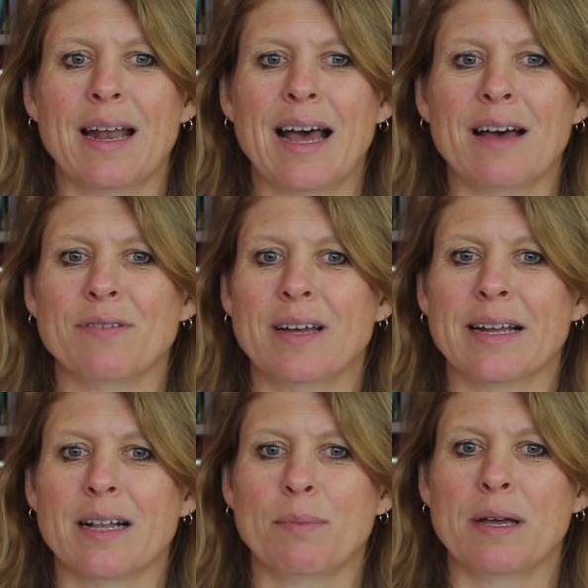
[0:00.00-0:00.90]
and have a
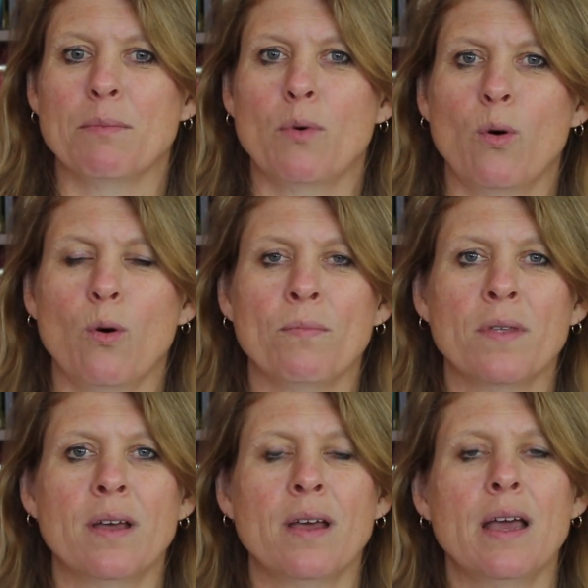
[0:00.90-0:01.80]
little bit more.
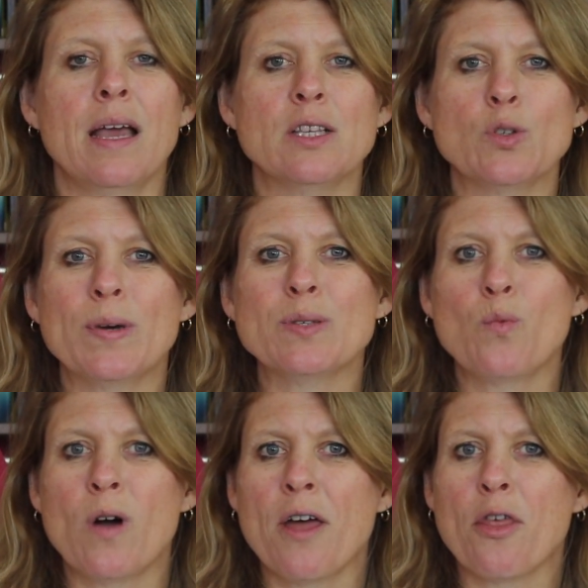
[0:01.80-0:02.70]
It's always
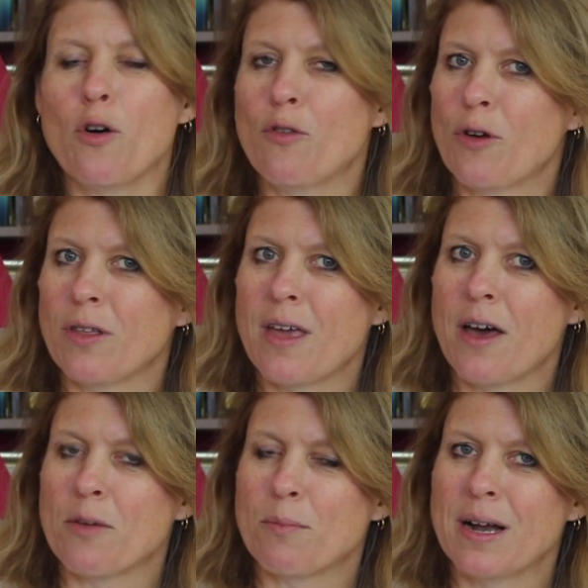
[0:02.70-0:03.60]
worth offering the
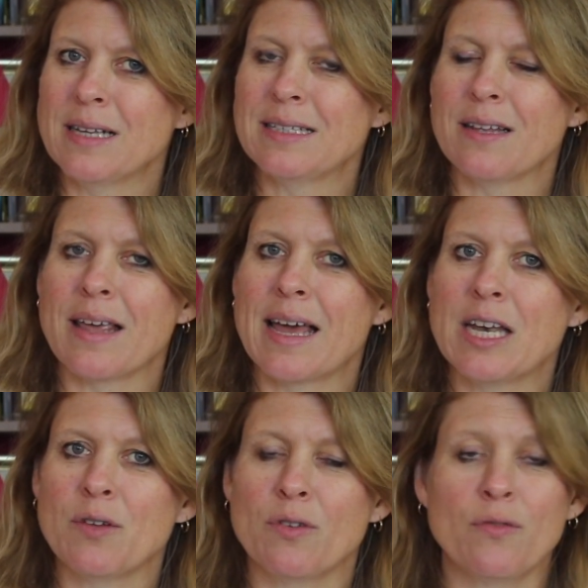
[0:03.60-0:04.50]
other breast at the
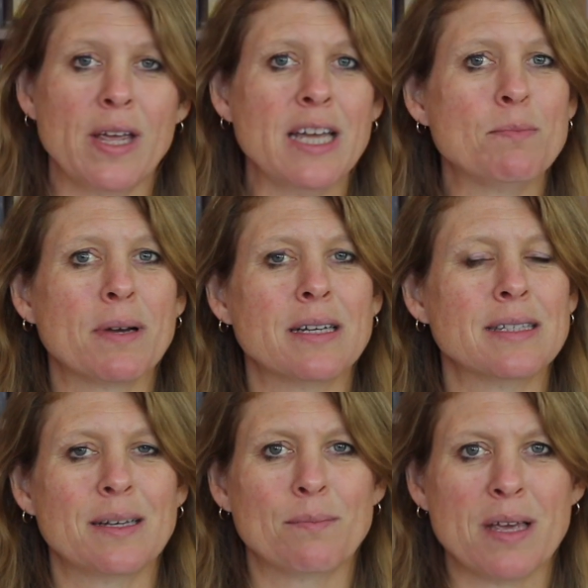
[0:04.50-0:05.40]
end of a feed,
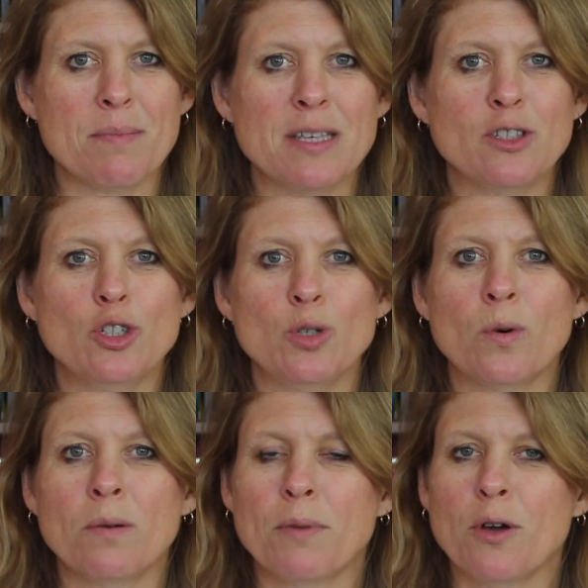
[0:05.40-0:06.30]
because some babies do
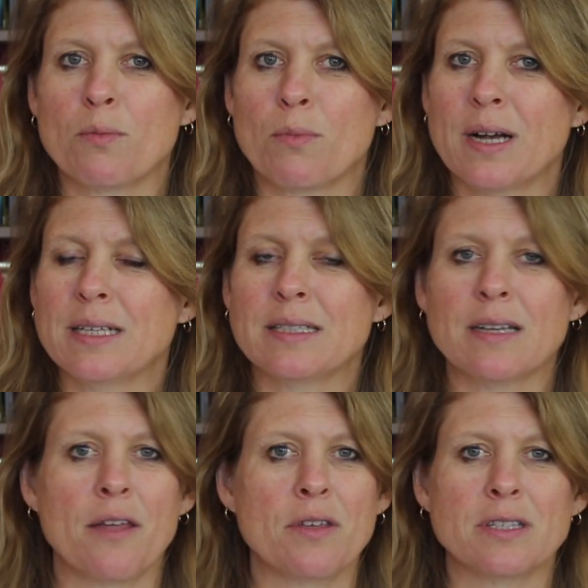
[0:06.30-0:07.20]
want both
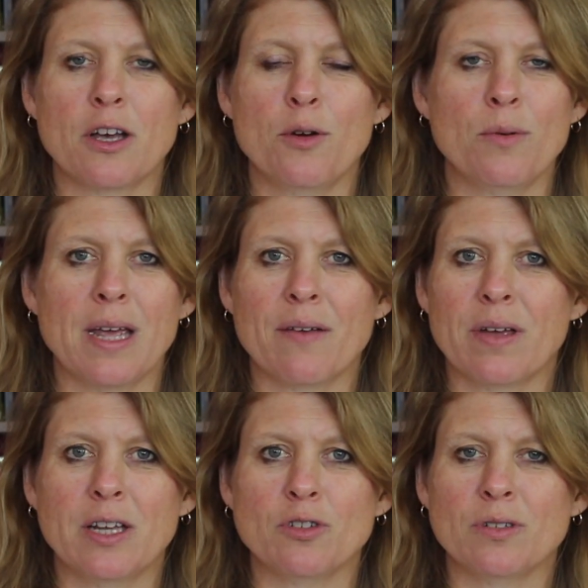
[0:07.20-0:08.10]
breasts, others are only
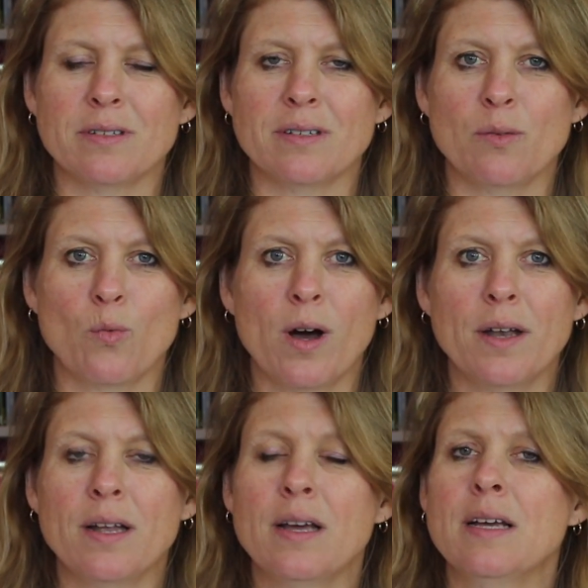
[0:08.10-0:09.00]
ever interested in
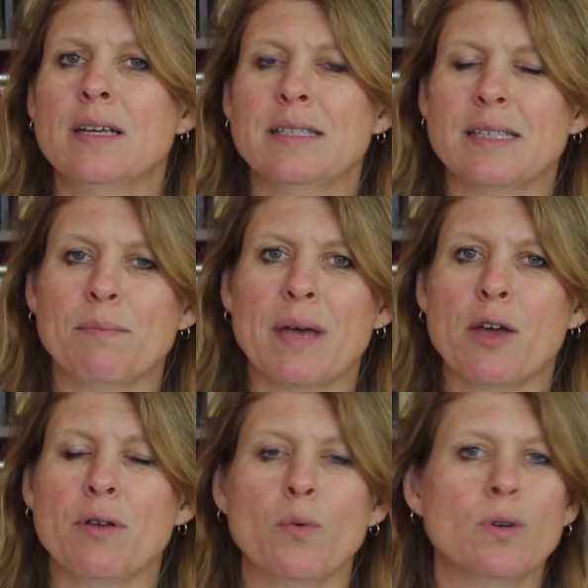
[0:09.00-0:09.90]
one. Some
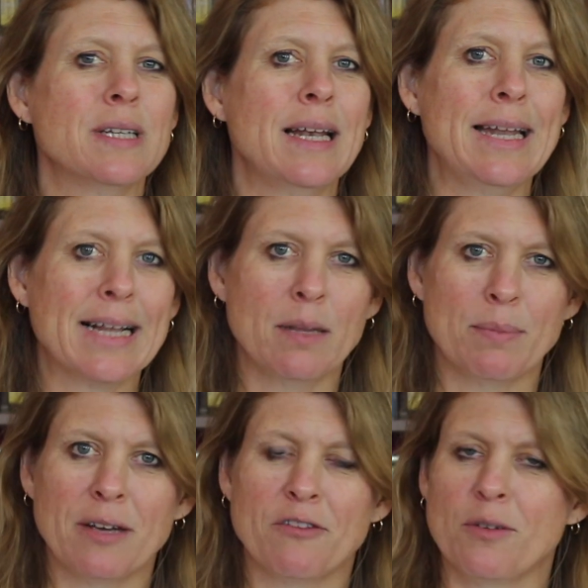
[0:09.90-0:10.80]
may only want a little
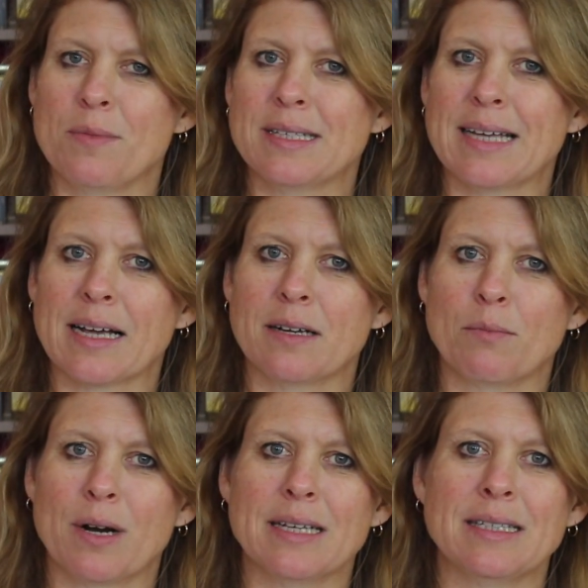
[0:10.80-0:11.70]
bit from the
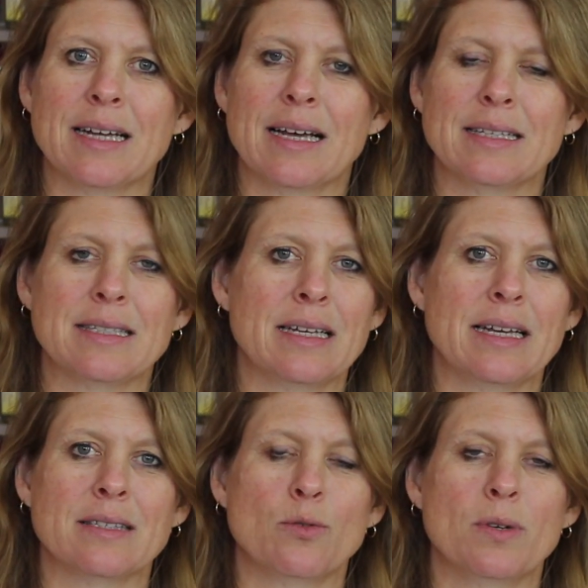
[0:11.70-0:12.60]
second breast, as
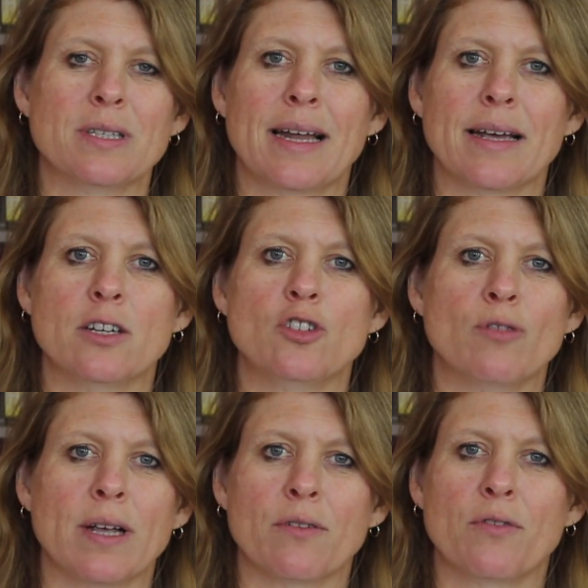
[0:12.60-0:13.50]
it's almost like a
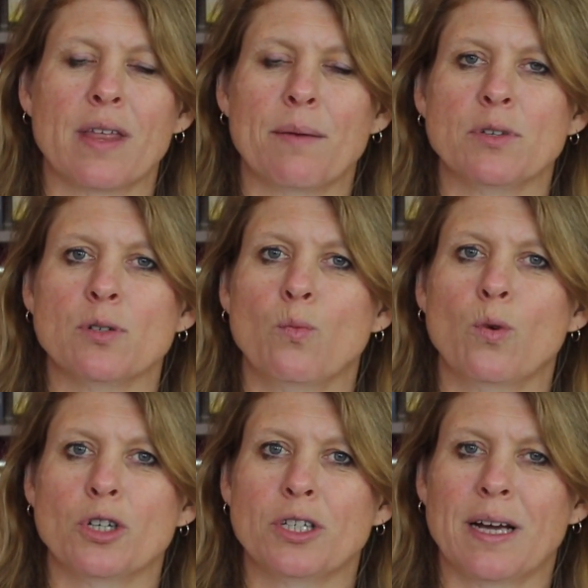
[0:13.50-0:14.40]
drink for them to
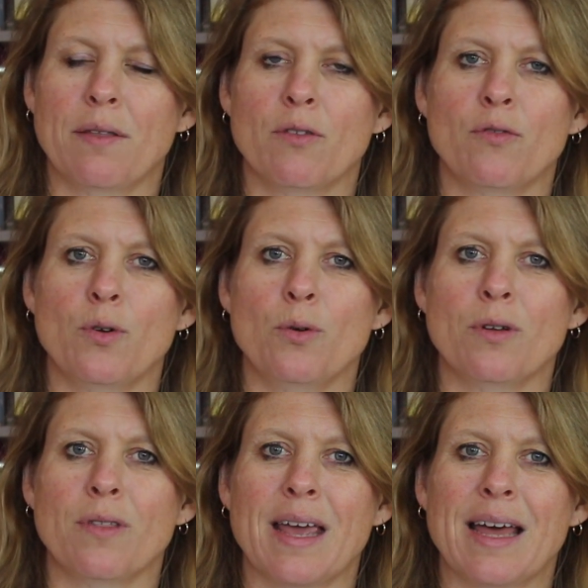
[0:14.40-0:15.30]
wash down the
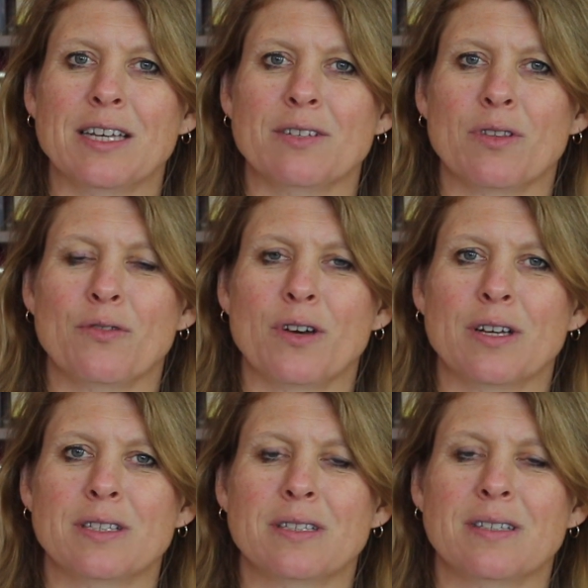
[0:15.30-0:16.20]
food at the end of the
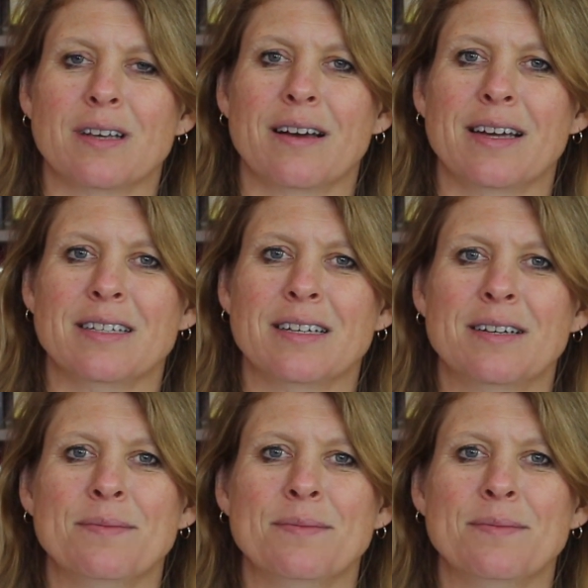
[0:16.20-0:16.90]
first side.